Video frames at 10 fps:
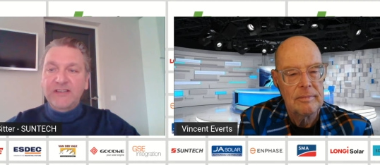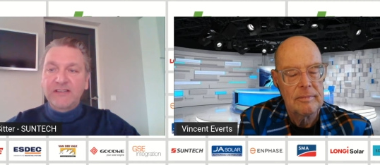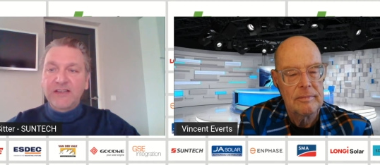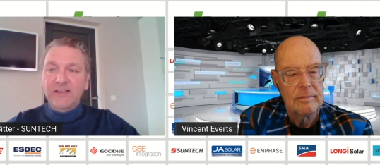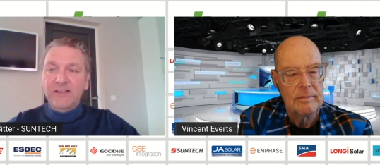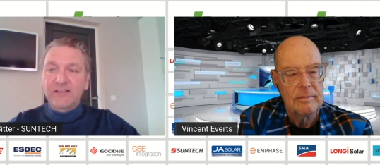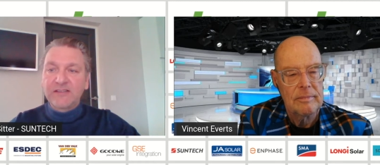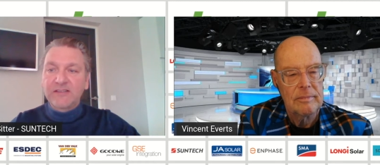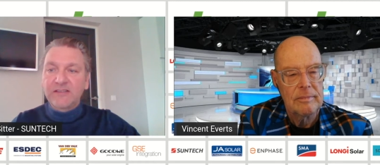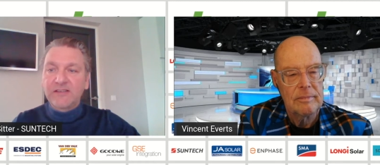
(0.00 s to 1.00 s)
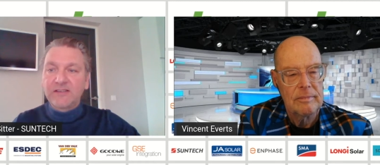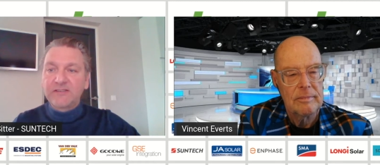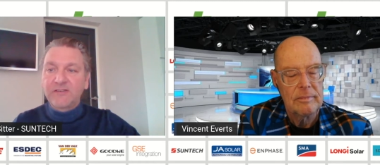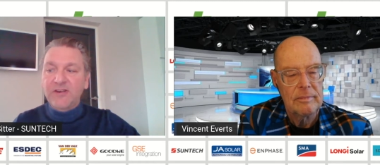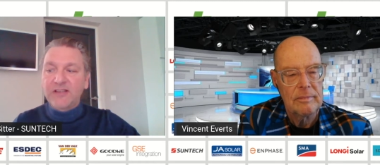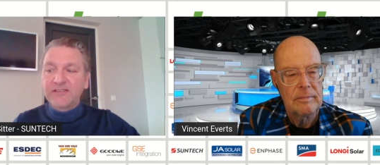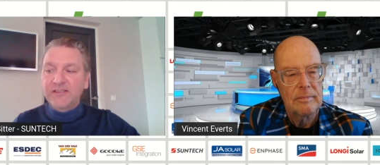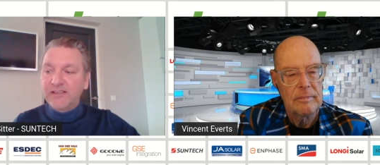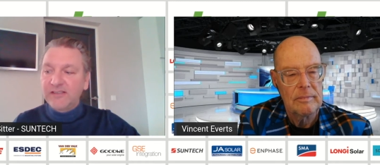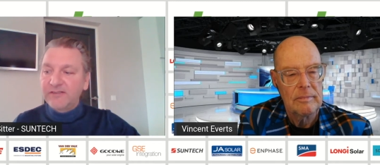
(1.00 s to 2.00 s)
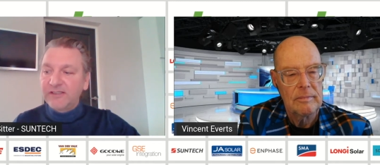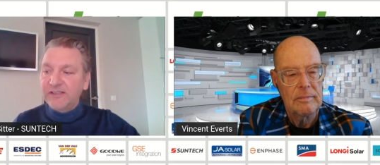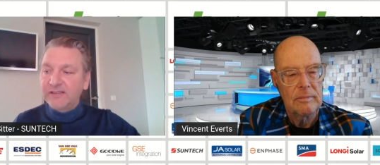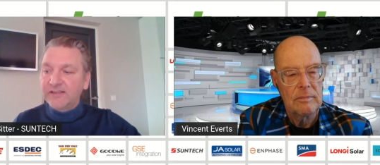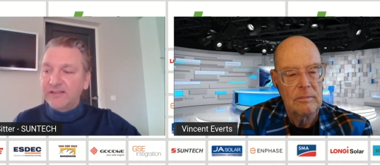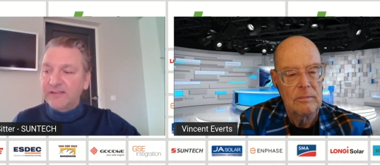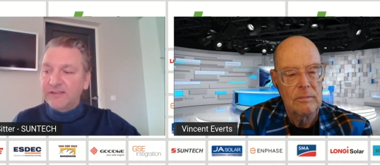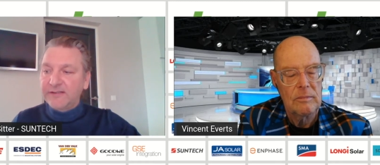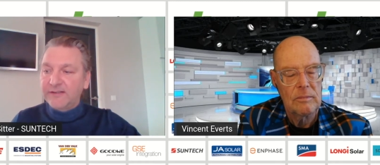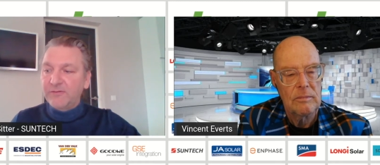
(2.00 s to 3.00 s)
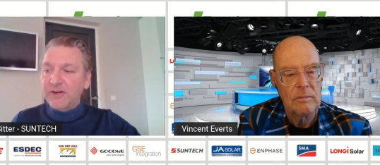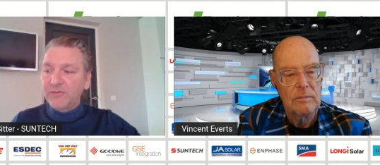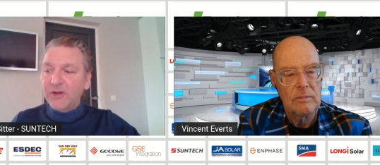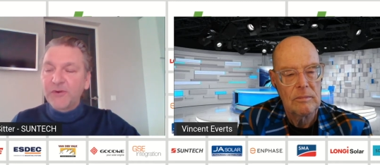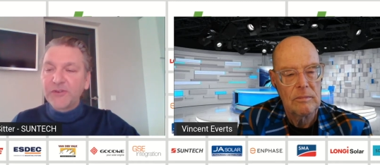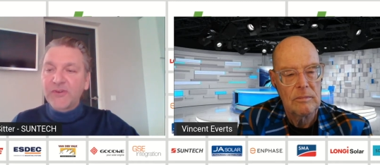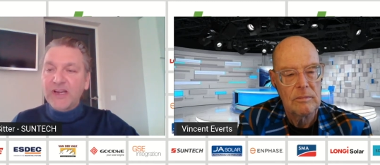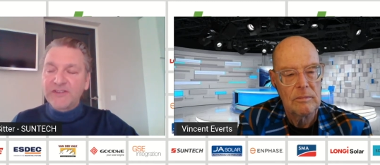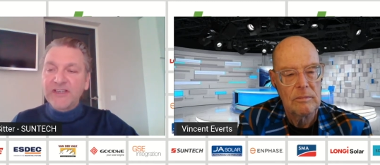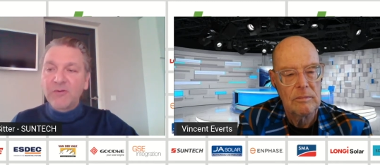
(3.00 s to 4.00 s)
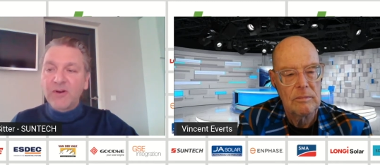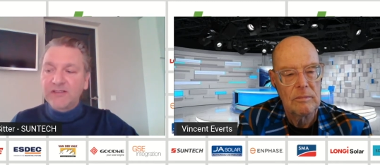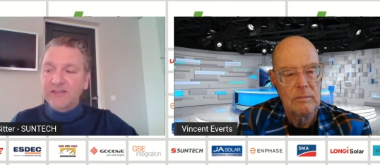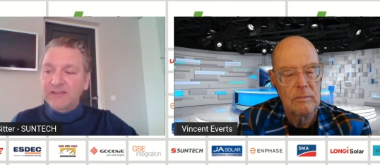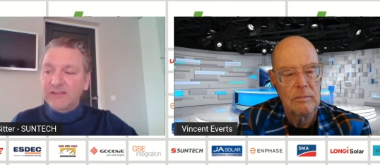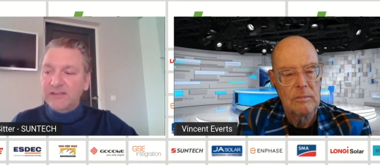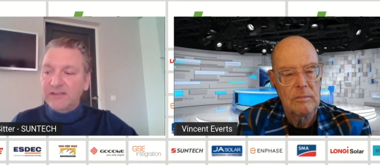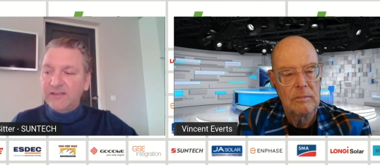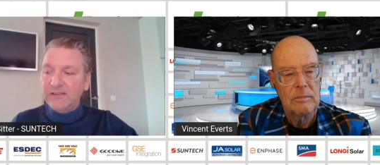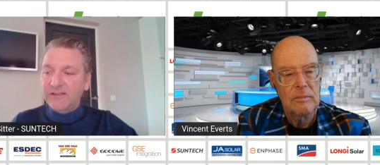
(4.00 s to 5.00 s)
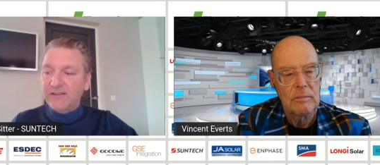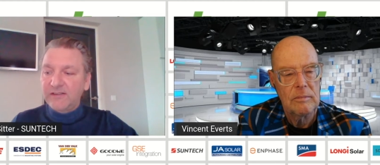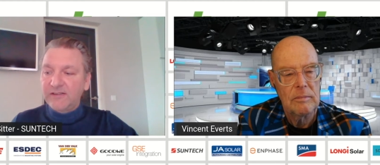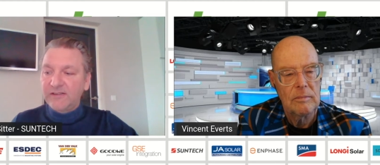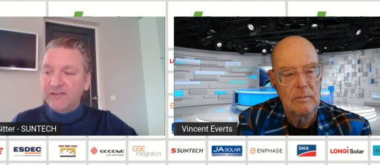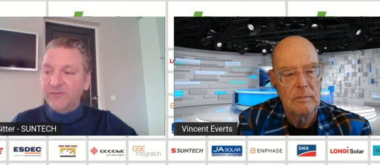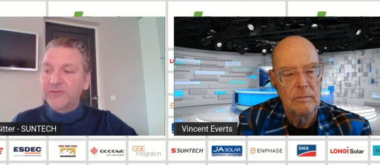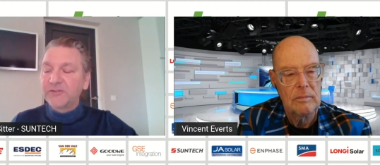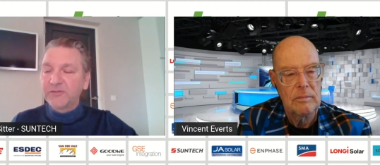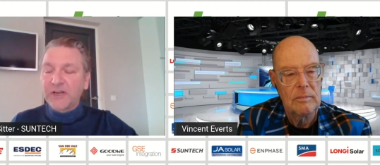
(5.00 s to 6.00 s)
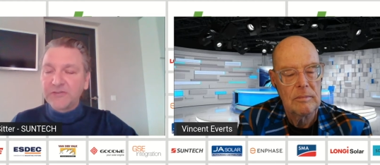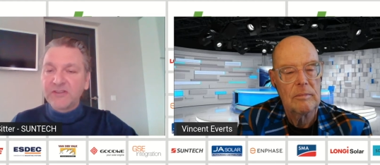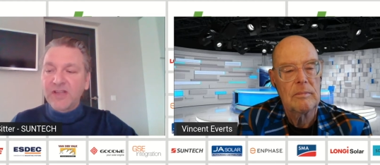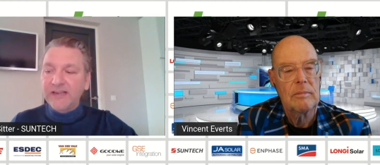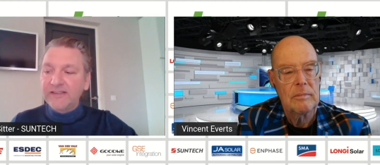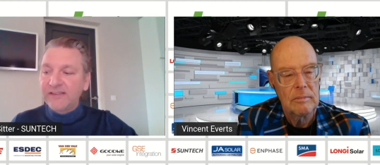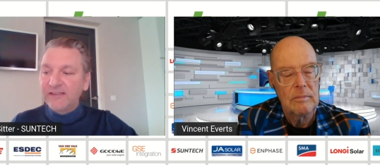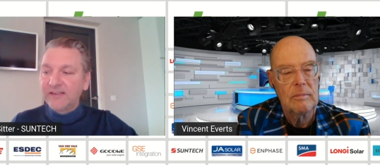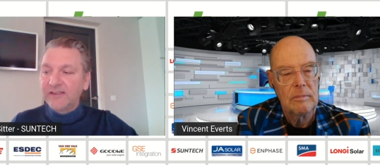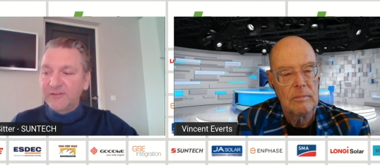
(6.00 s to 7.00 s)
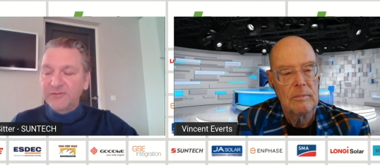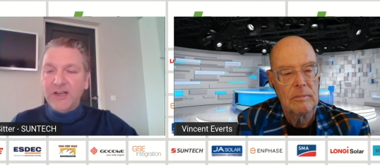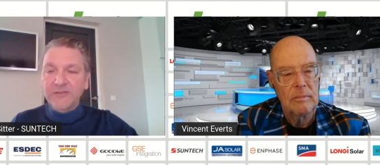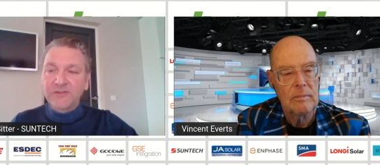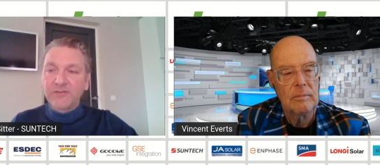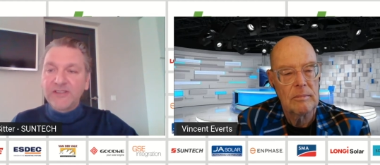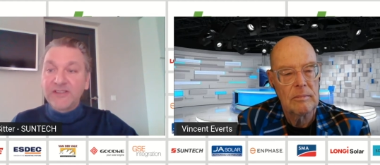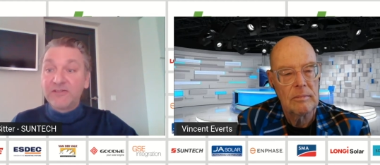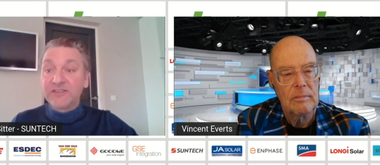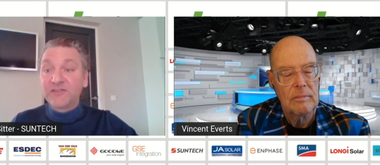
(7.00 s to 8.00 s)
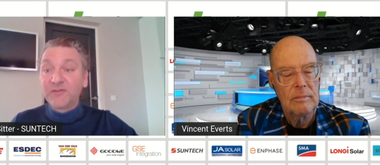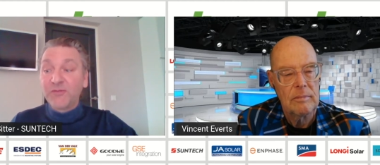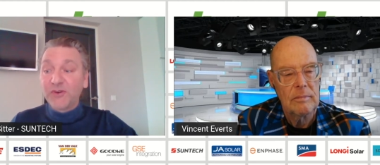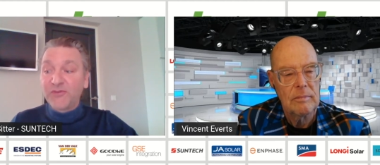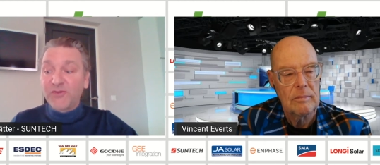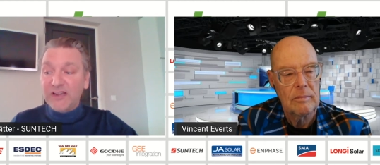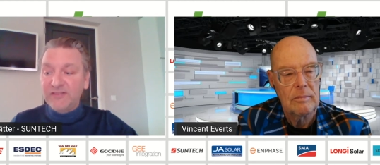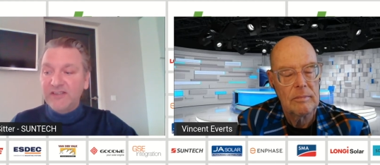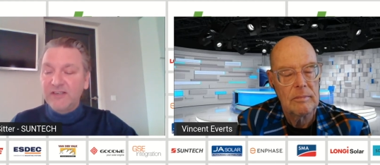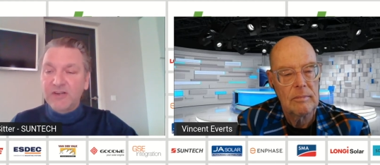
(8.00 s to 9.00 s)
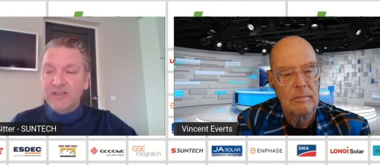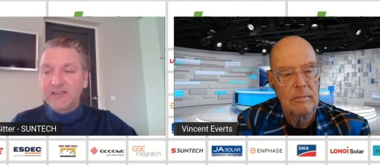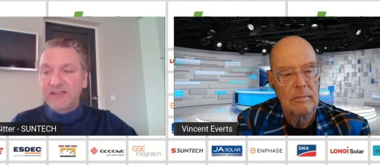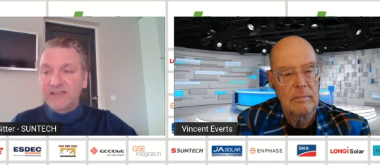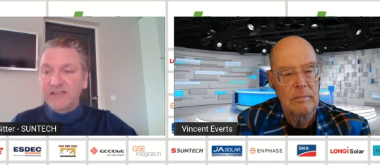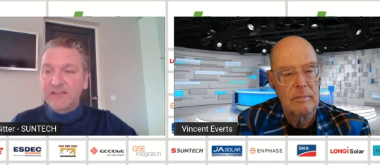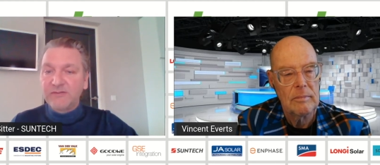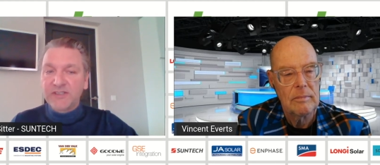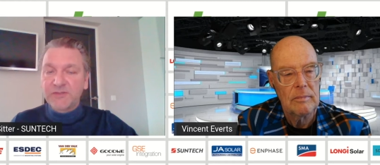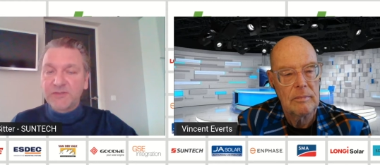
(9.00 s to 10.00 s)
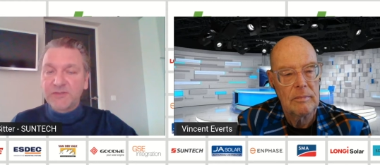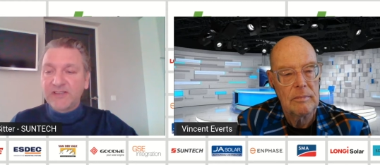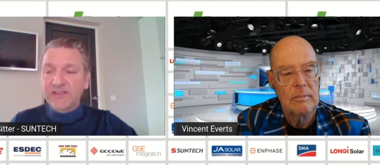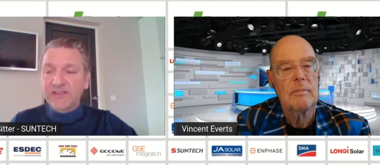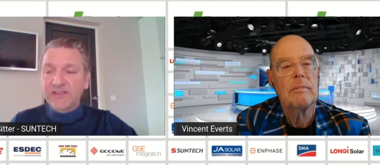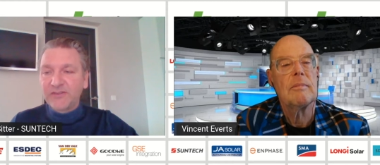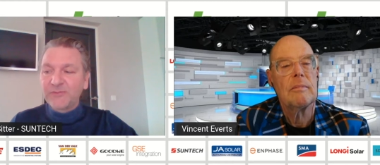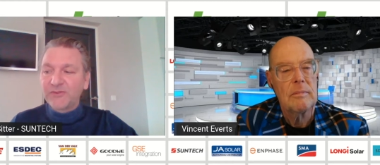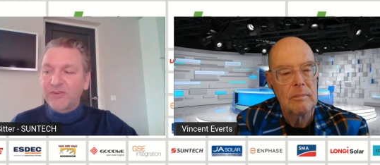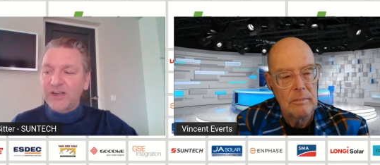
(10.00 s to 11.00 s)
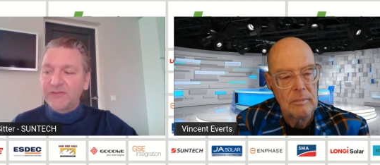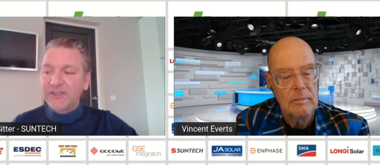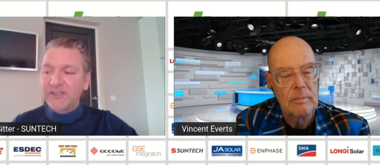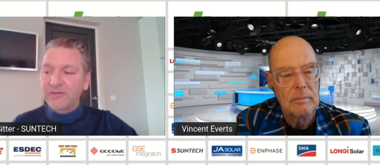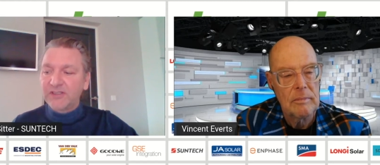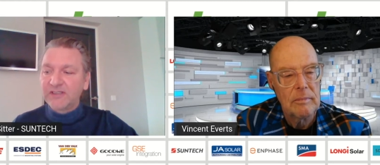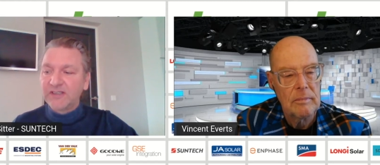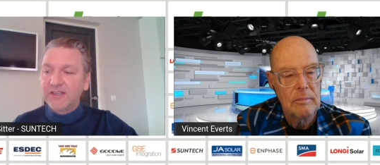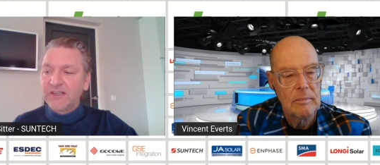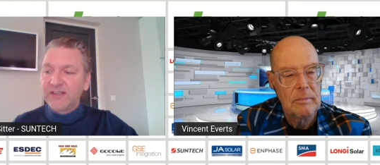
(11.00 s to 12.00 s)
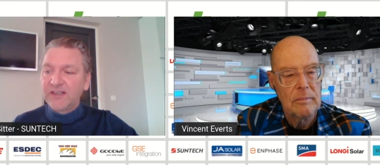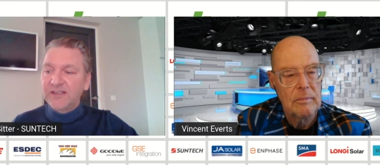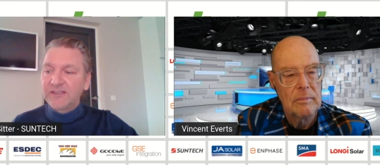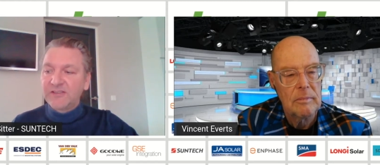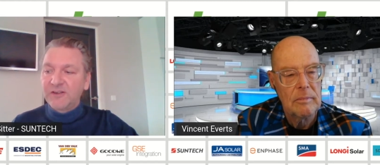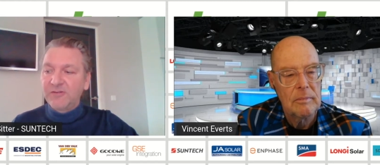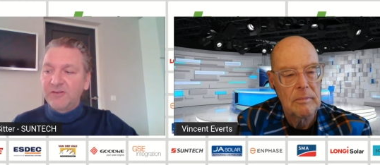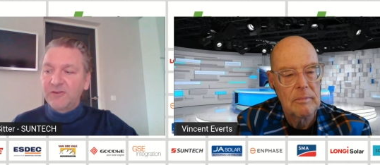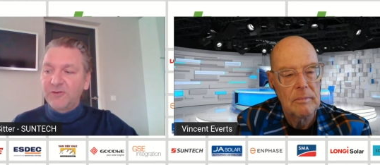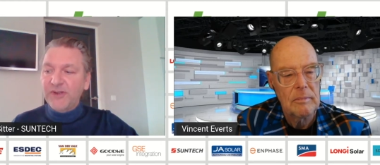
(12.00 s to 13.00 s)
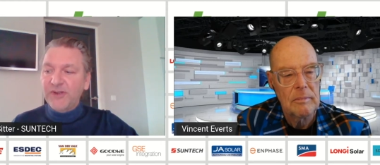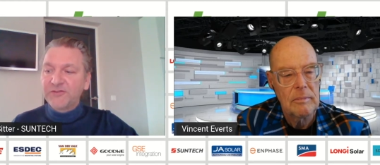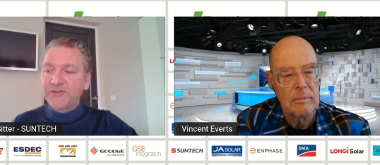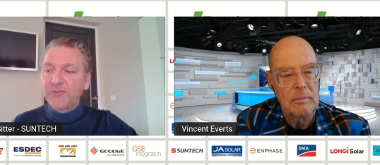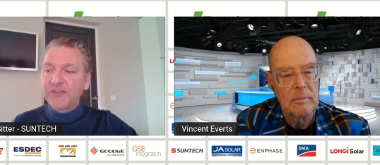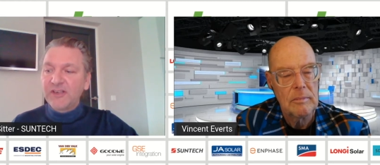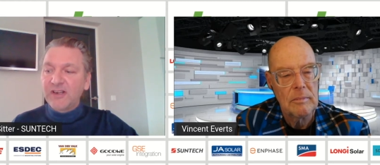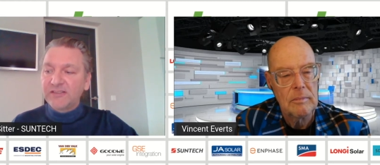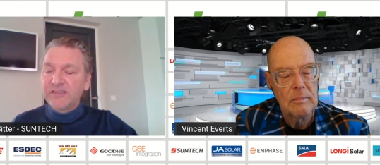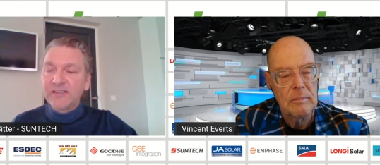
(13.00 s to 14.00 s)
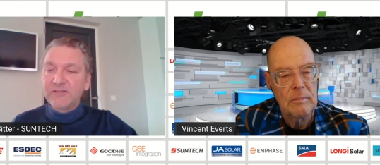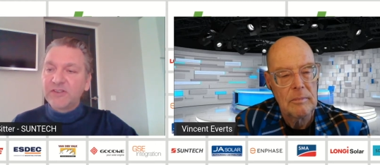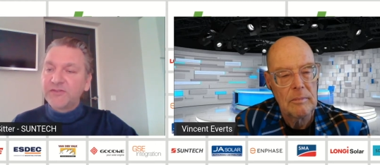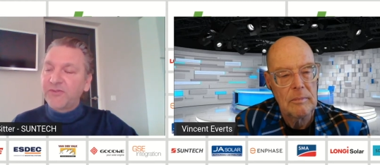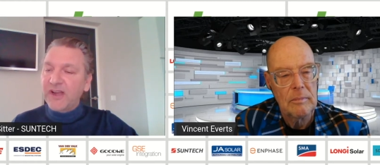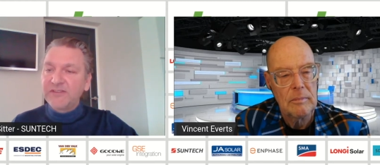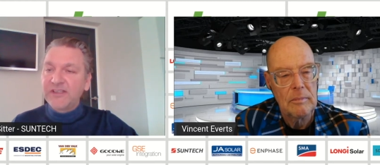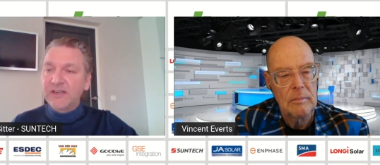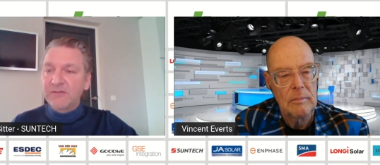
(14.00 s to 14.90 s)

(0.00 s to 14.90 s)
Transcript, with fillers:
Speaker 1: take the Netherlands, uh, so last year we did uh, around 1.5 gigawatt. Uh, 2019, 2020 mm-hmm. it was 2.5 gigawatt, and this year we expect 3 to 3.5 gigawatts. So uh, compared to Germany last year, it was 5